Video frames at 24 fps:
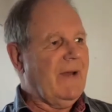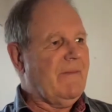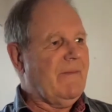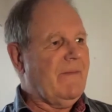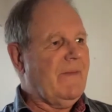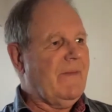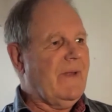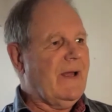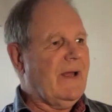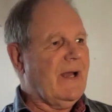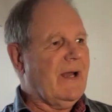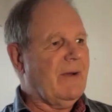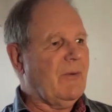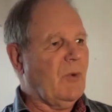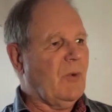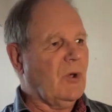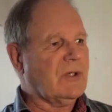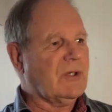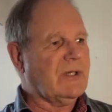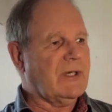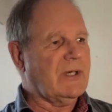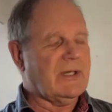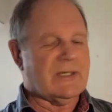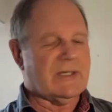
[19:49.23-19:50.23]
And walked
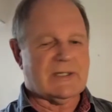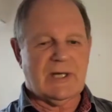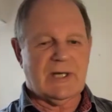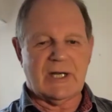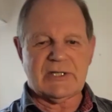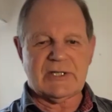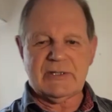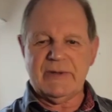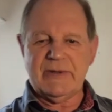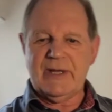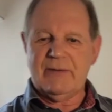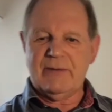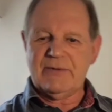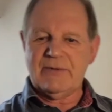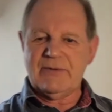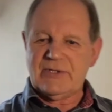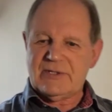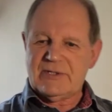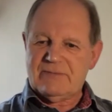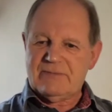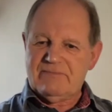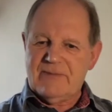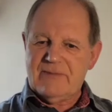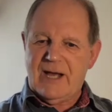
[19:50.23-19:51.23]
into this class, and there was
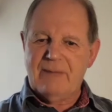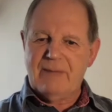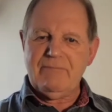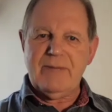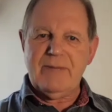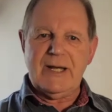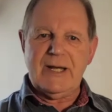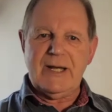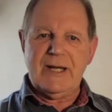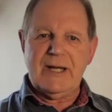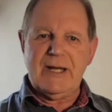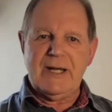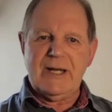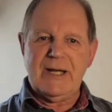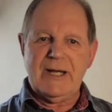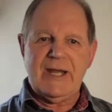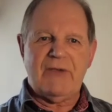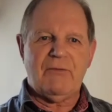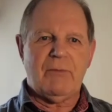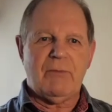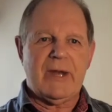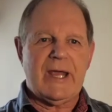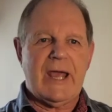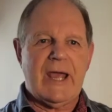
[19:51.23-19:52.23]
this unbelievable,
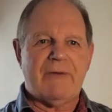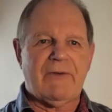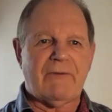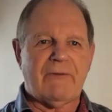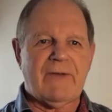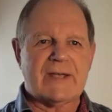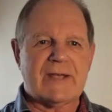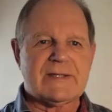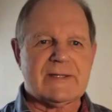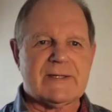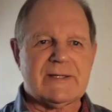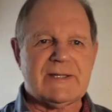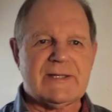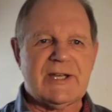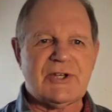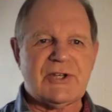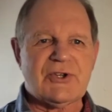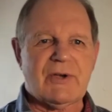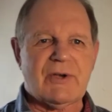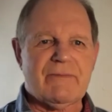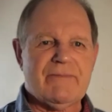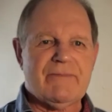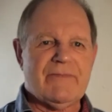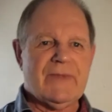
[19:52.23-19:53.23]
effervescent teacher
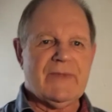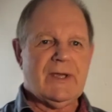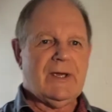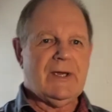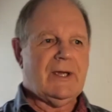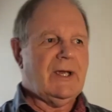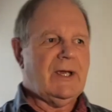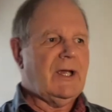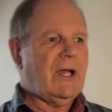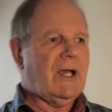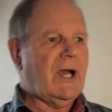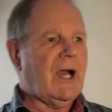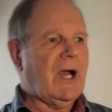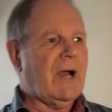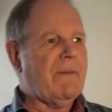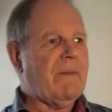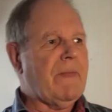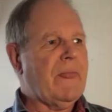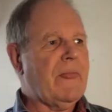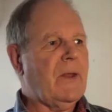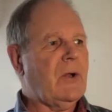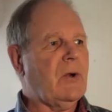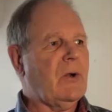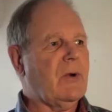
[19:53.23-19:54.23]

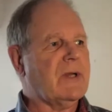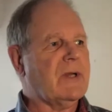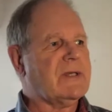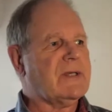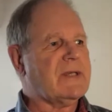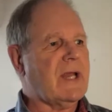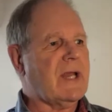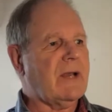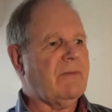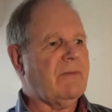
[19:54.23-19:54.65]
who had said,